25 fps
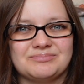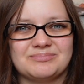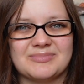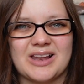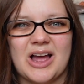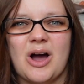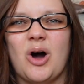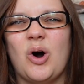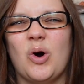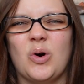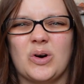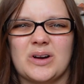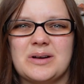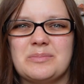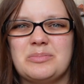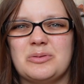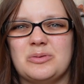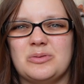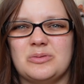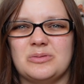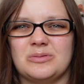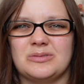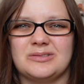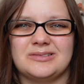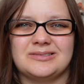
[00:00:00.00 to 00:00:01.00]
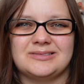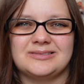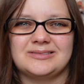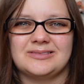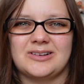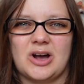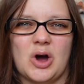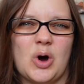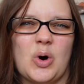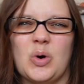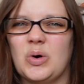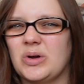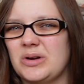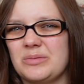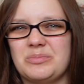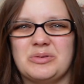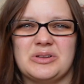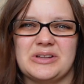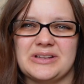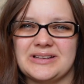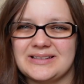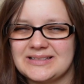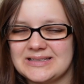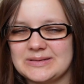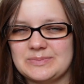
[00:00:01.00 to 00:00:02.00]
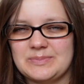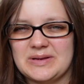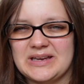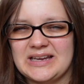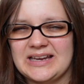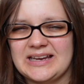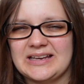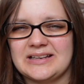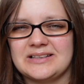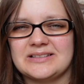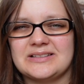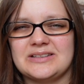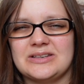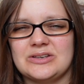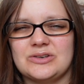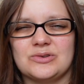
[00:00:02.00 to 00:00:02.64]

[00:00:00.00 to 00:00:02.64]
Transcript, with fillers: a horrible, horrible experience.